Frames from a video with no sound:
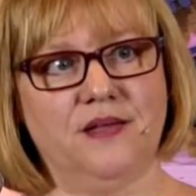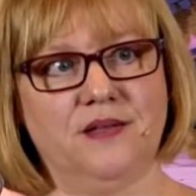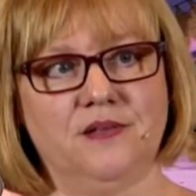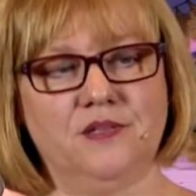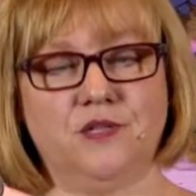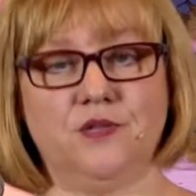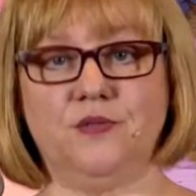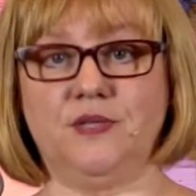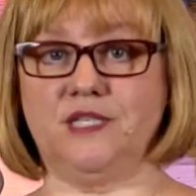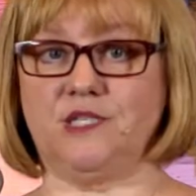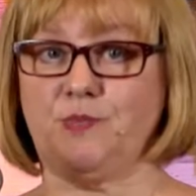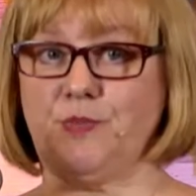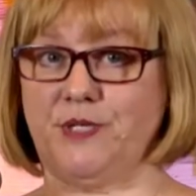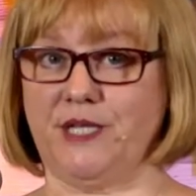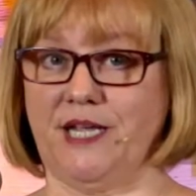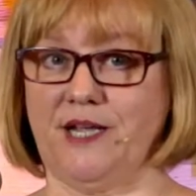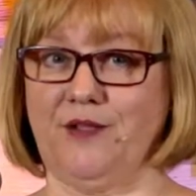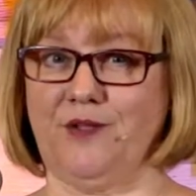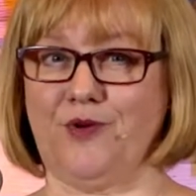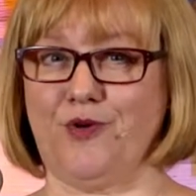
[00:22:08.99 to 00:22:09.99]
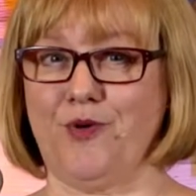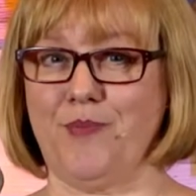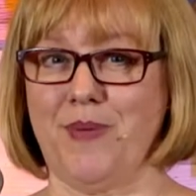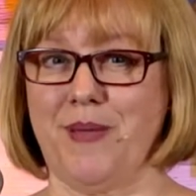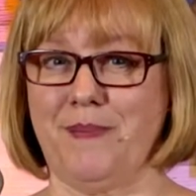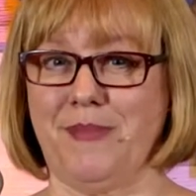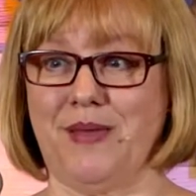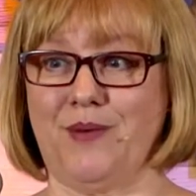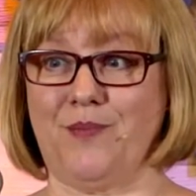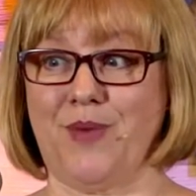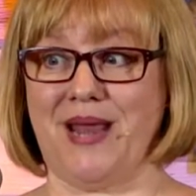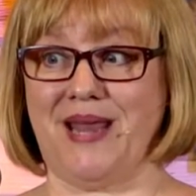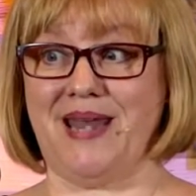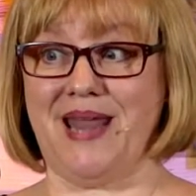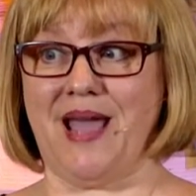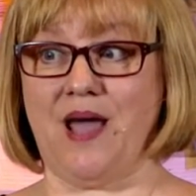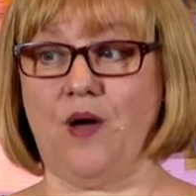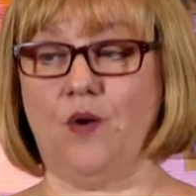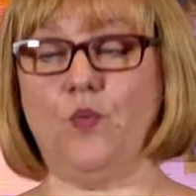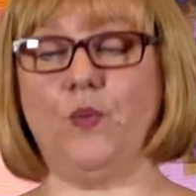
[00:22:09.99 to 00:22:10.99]
So this particular group I'm in right
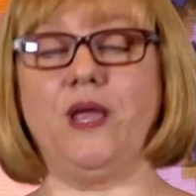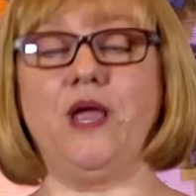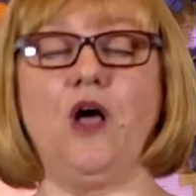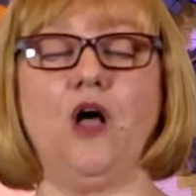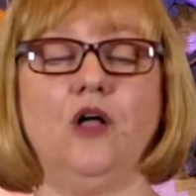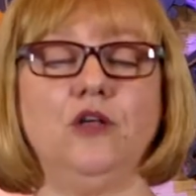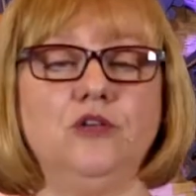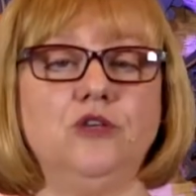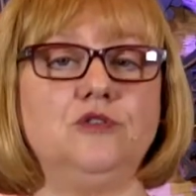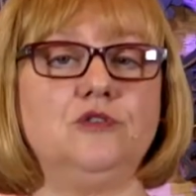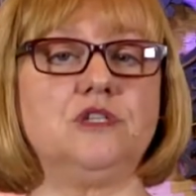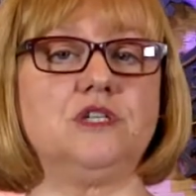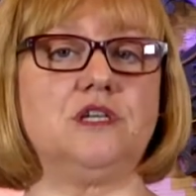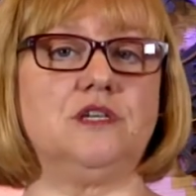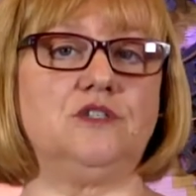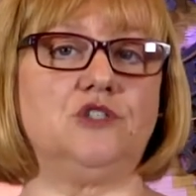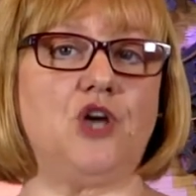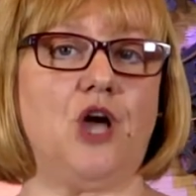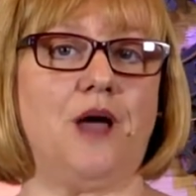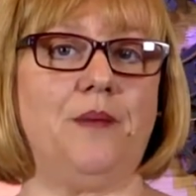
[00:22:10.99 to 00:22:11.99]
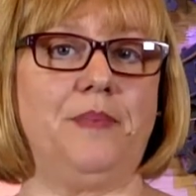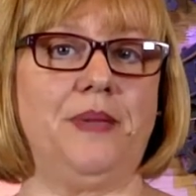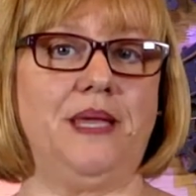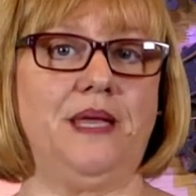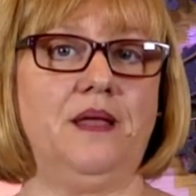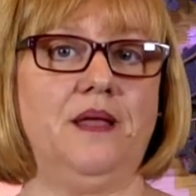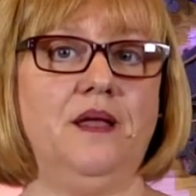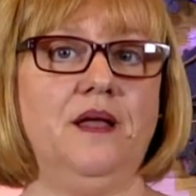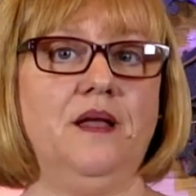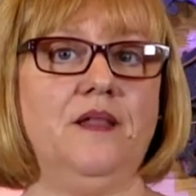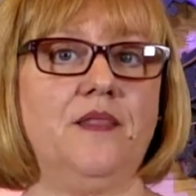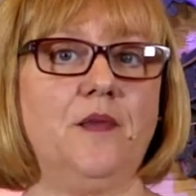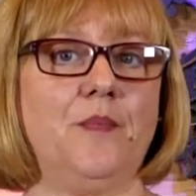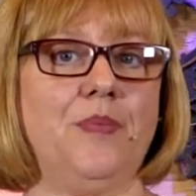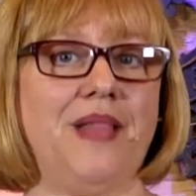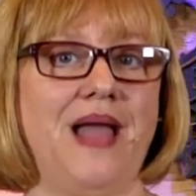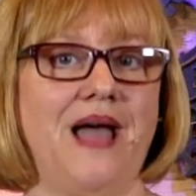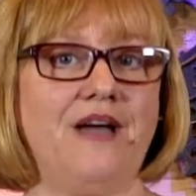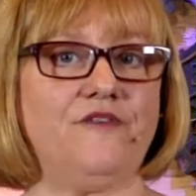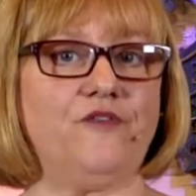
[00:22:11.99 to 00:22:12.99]
now, we all use Kajabi, the
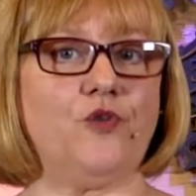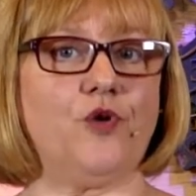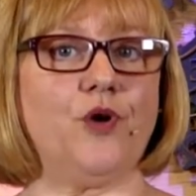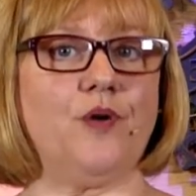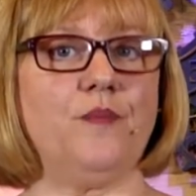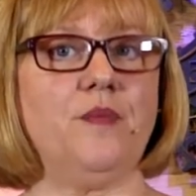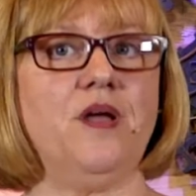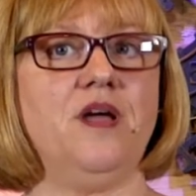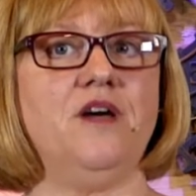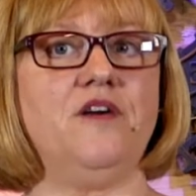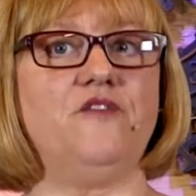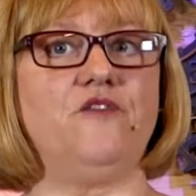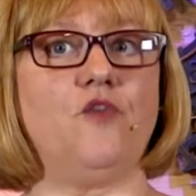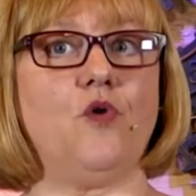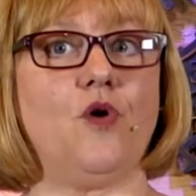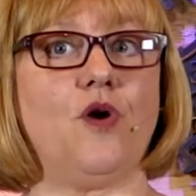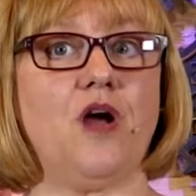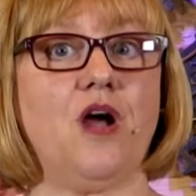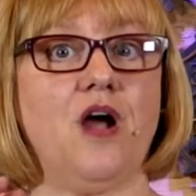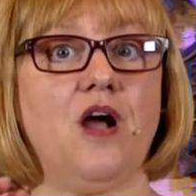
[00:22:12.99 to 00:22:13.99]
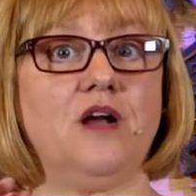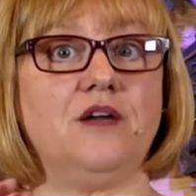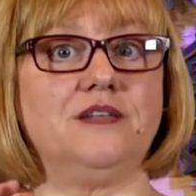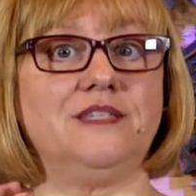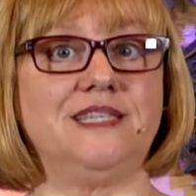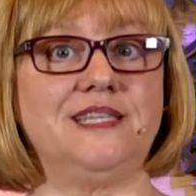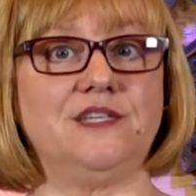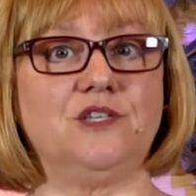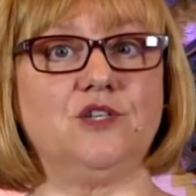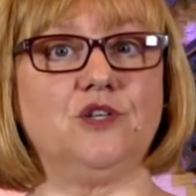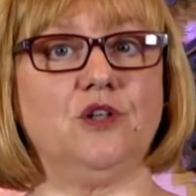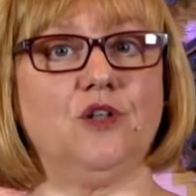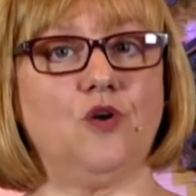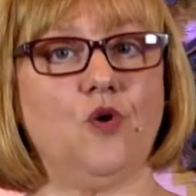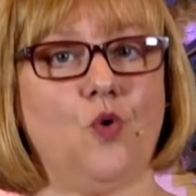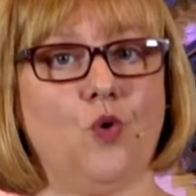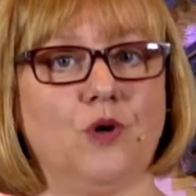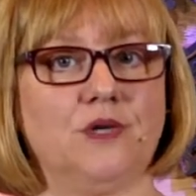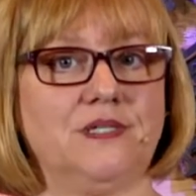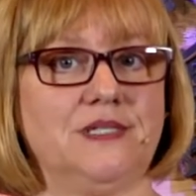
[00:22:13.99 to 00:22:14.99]
platform, for our digital
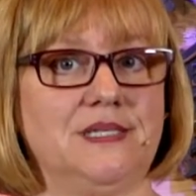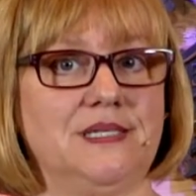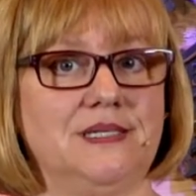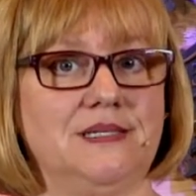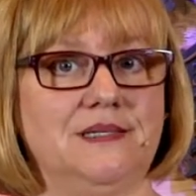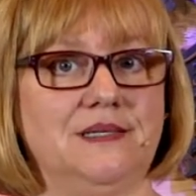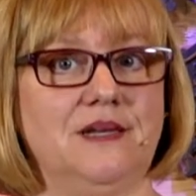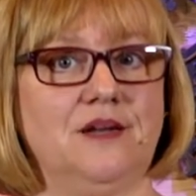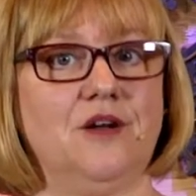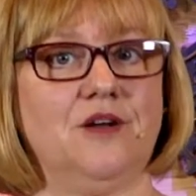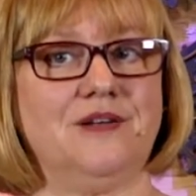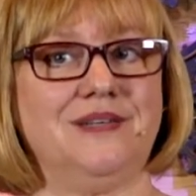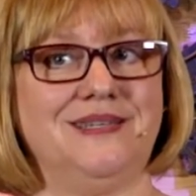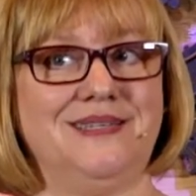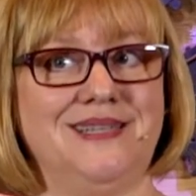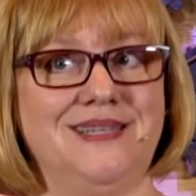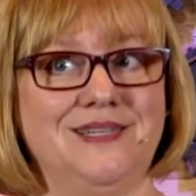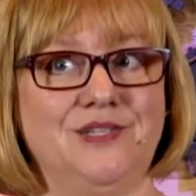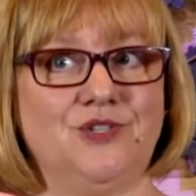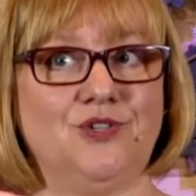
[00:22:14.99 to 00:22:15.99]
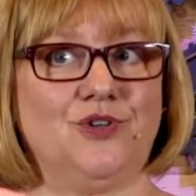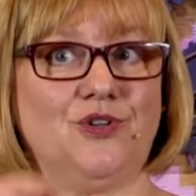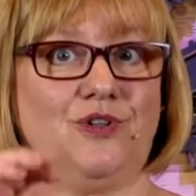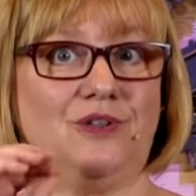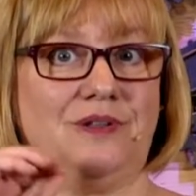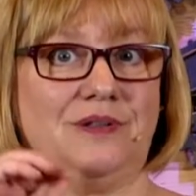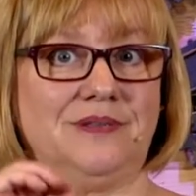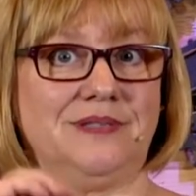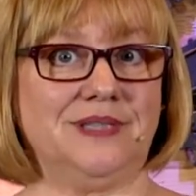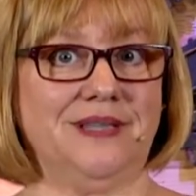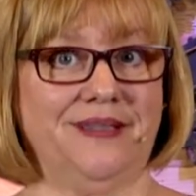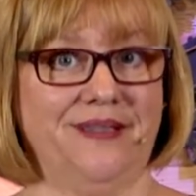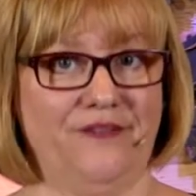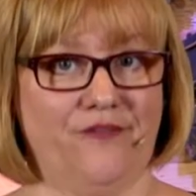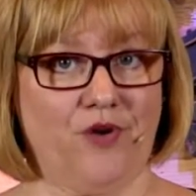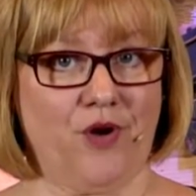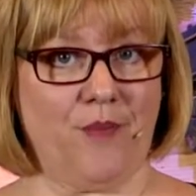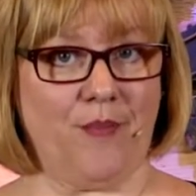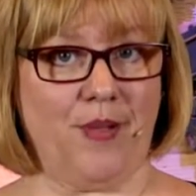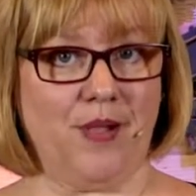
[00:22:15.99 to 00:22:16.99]
courses and our digital
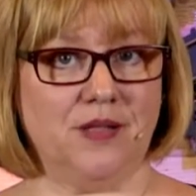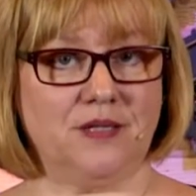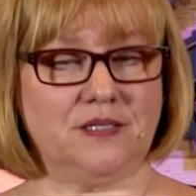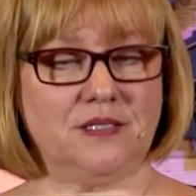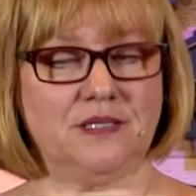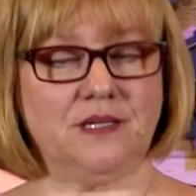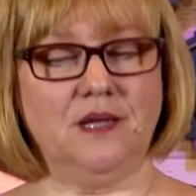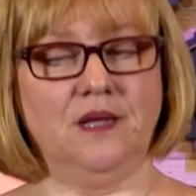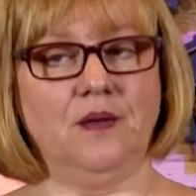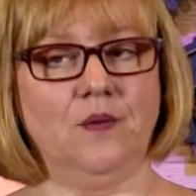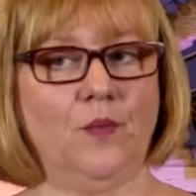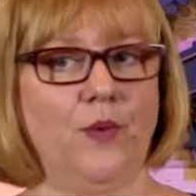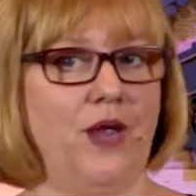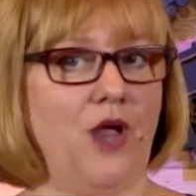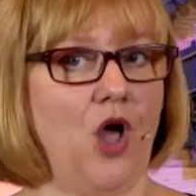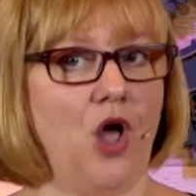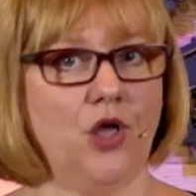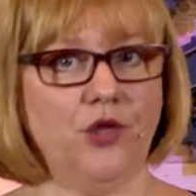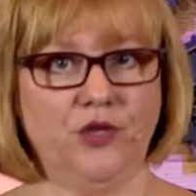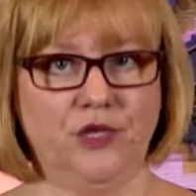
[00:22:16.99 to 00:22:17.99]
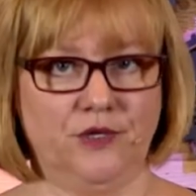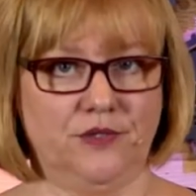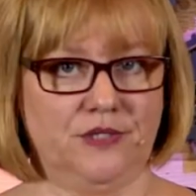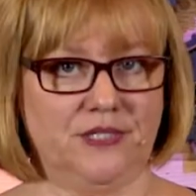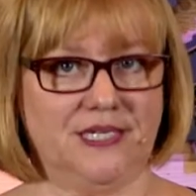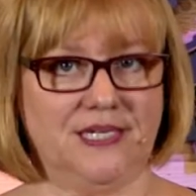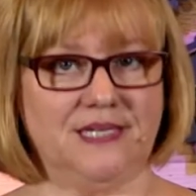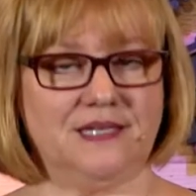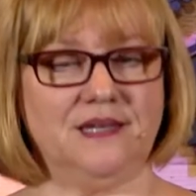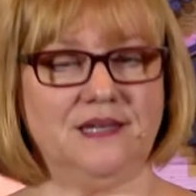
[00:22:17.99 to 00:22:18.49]
deliverables. We all use it.